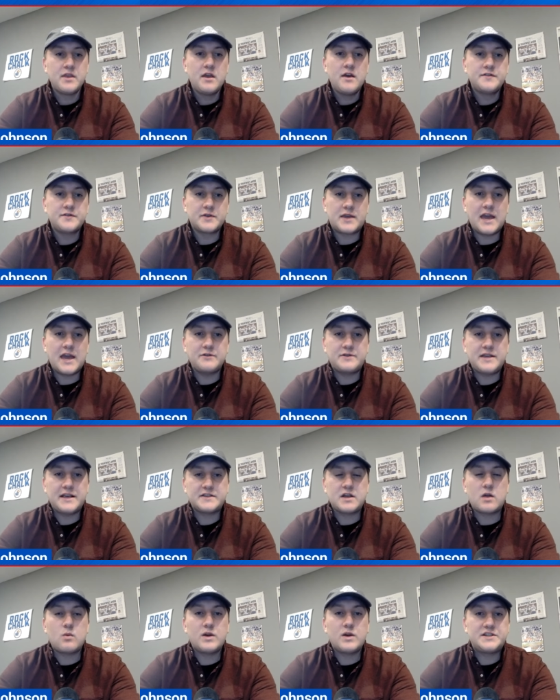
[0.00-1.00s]
So KU
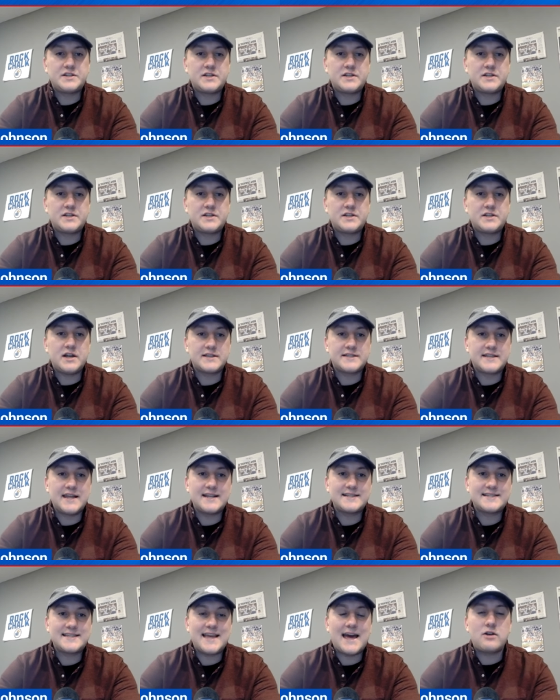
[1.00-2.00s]
takes on Wichita State
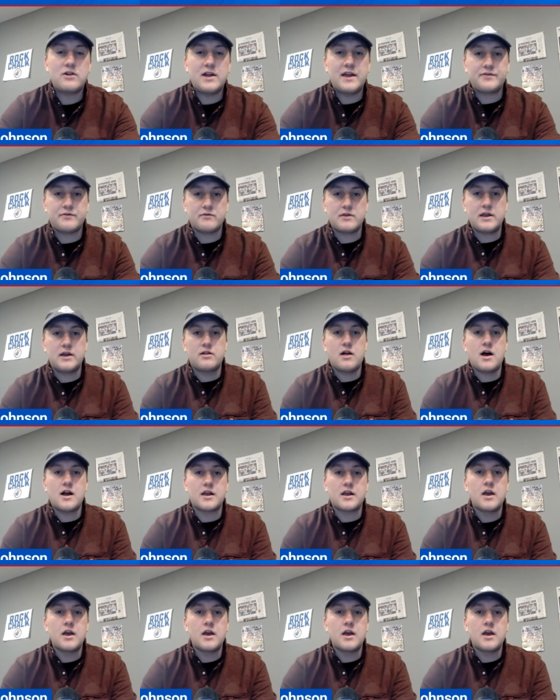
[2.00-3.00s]
Saturday at three
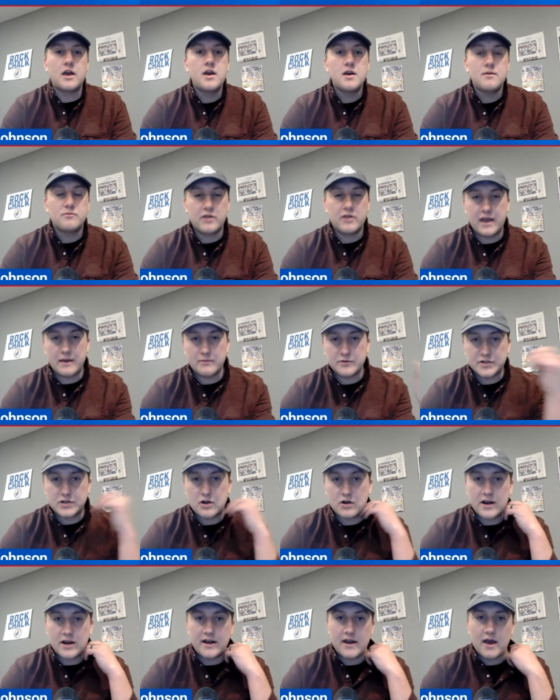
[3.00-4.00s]
o'clock. Pre-game will
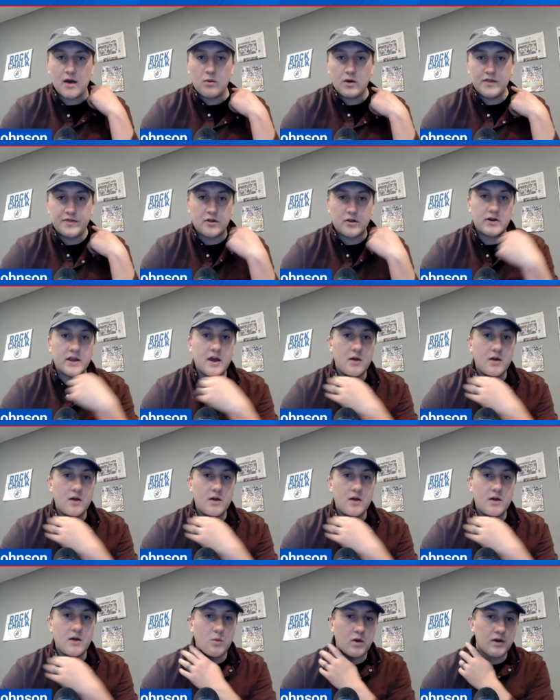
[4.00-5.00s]
start at uh, 1.30
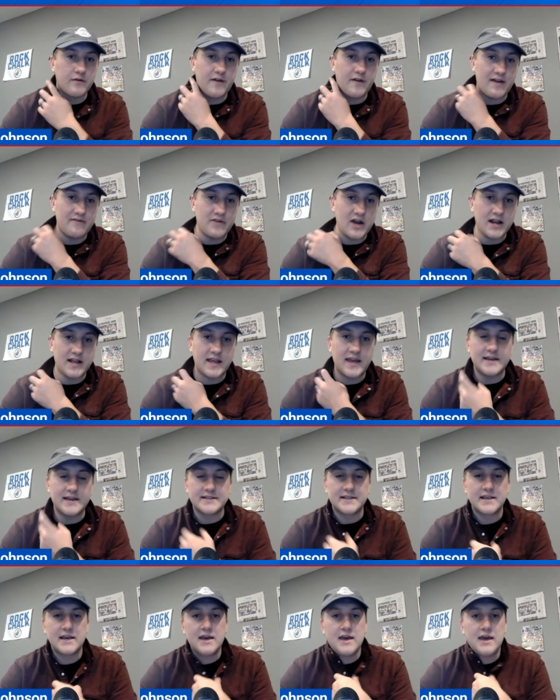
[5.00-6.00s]
on 105.9
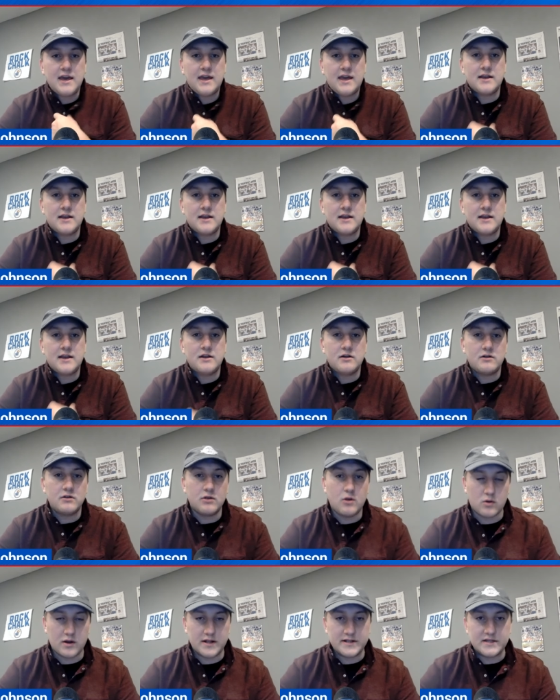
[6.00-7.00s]
KISS in
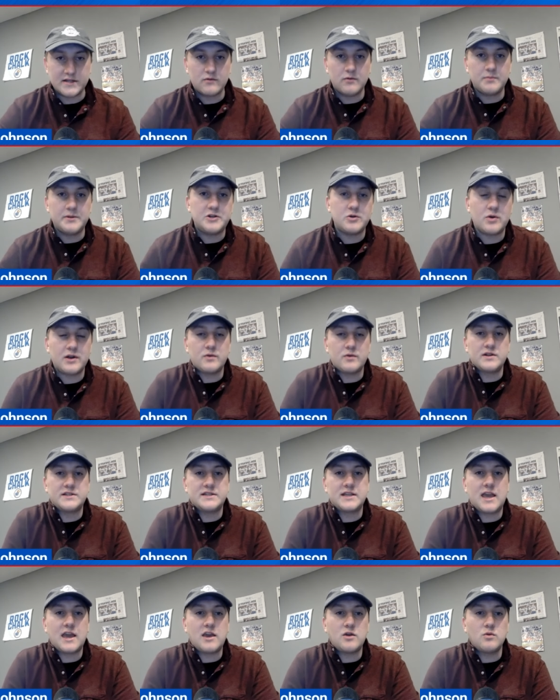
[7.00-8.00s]
Lawrence, and will be joined
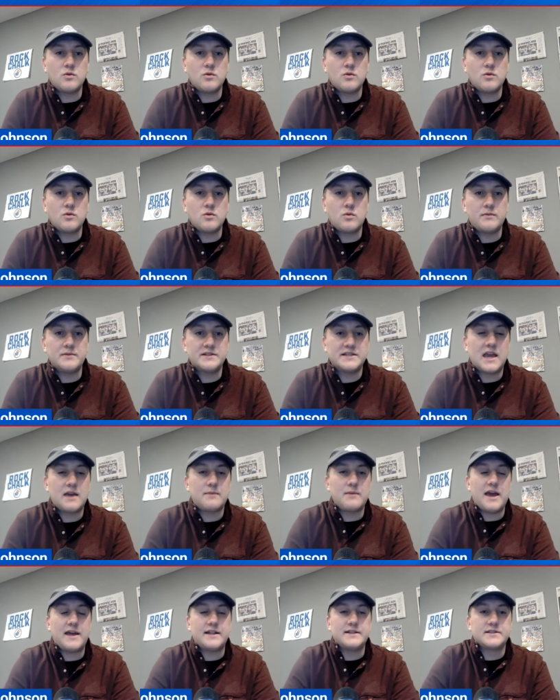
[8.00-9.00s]
once the KU women's game
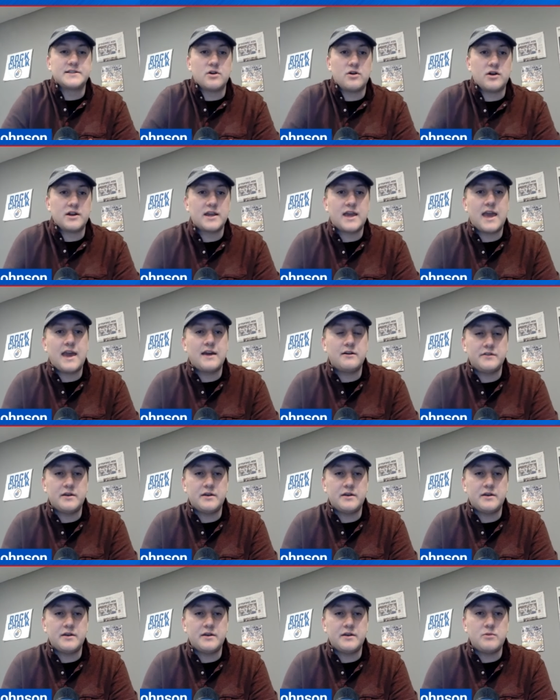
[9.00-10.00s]
ends on
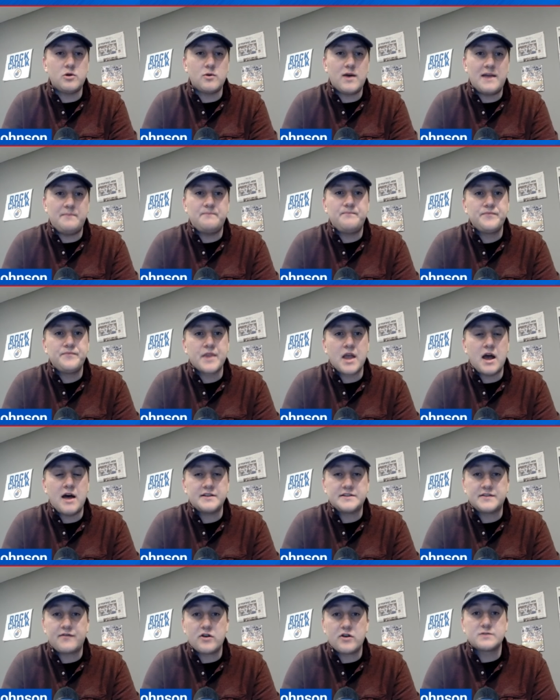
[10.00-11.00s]
KLWN. Uh,
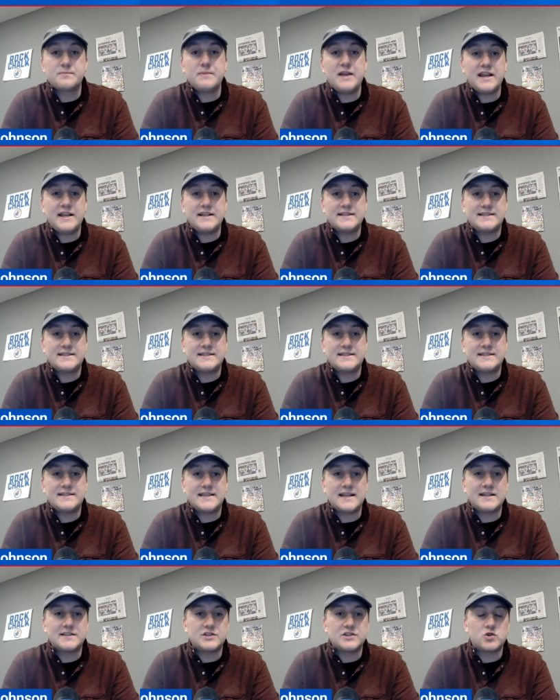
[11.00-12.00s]
it's the first meeting
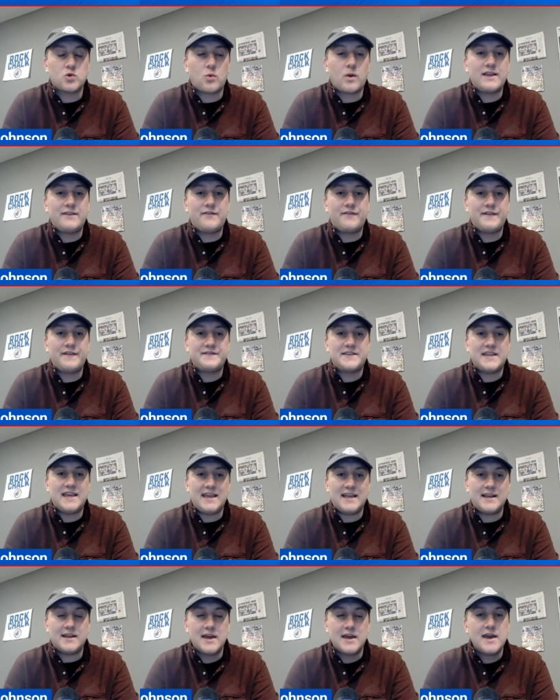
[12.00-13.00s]
since
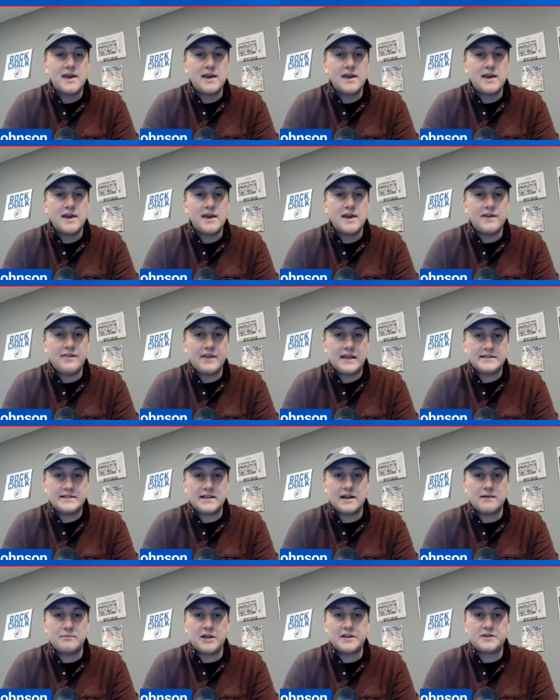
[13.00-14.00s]
2015 in the
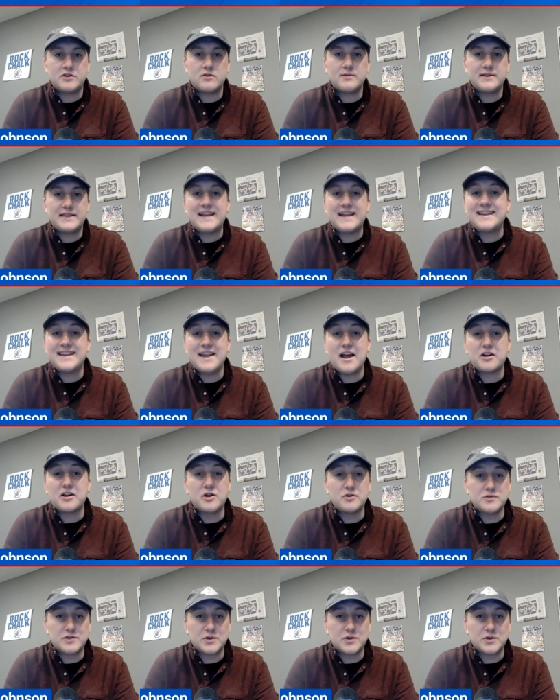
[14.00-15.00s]
NCAA tournament. That did
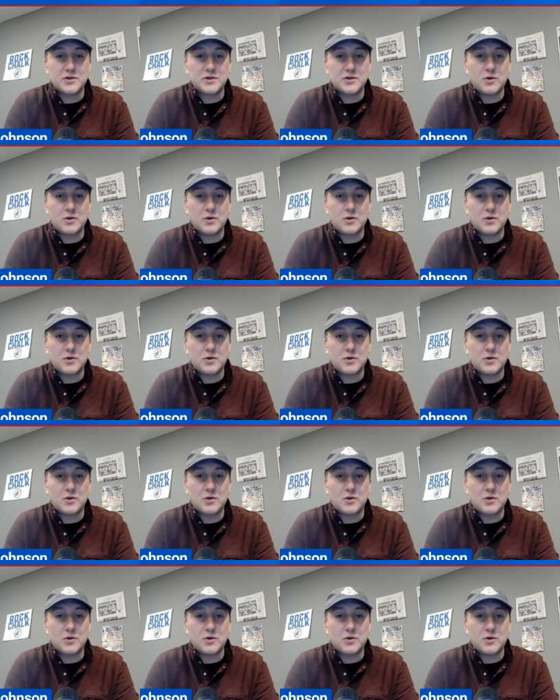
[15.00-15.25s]
not go so